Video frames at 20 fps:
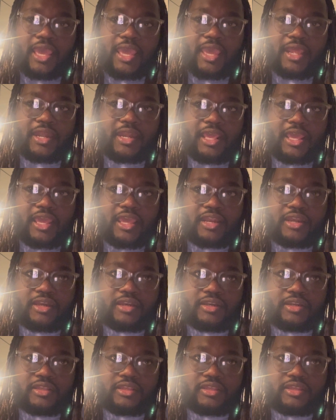And
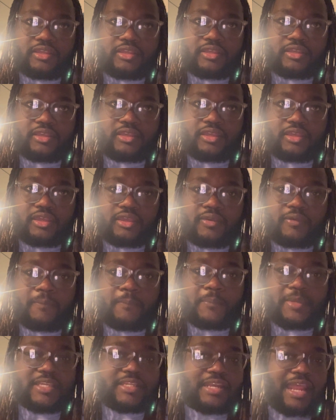then
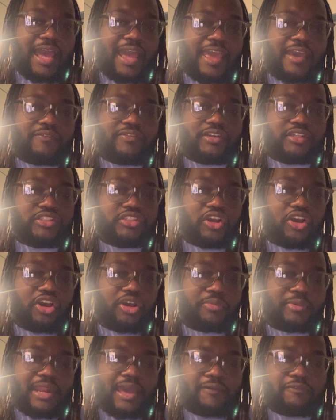me not having a
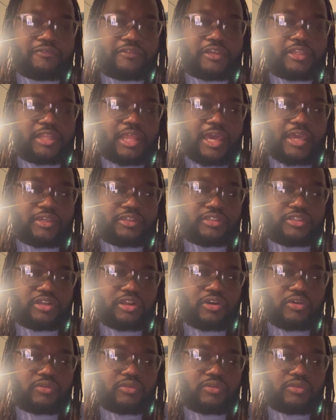job, and I feel like,